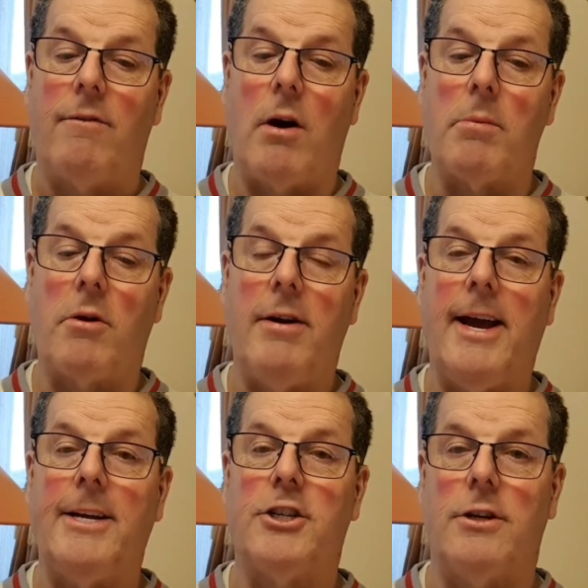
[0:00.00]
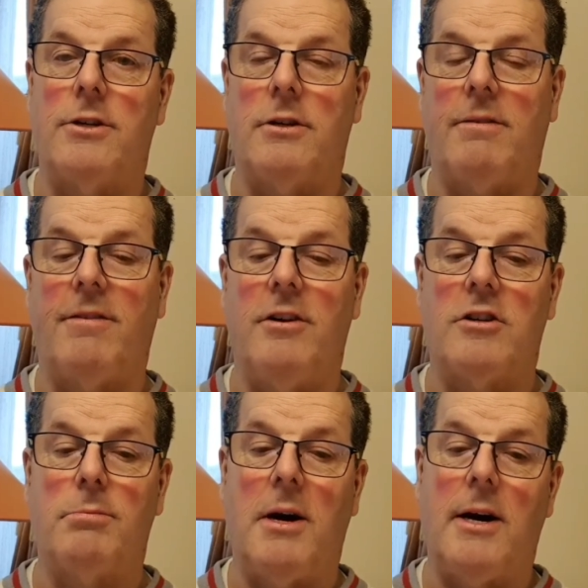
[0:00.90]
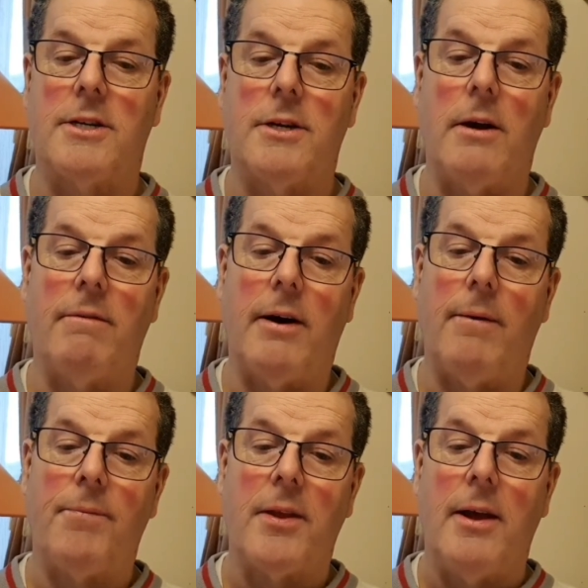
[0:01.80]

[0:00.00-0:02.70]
from creation to the first Passover.